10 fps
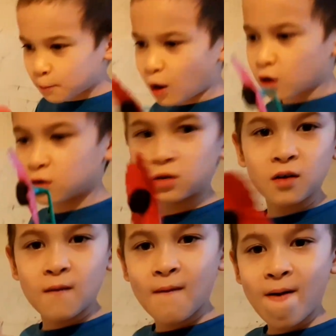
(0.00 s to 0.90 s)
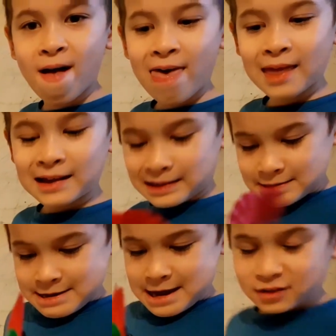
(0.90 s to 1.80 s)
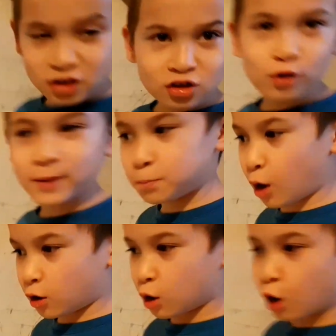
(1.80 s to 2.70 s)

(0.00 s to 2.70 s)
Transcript: This one. Look at this. I just doing block of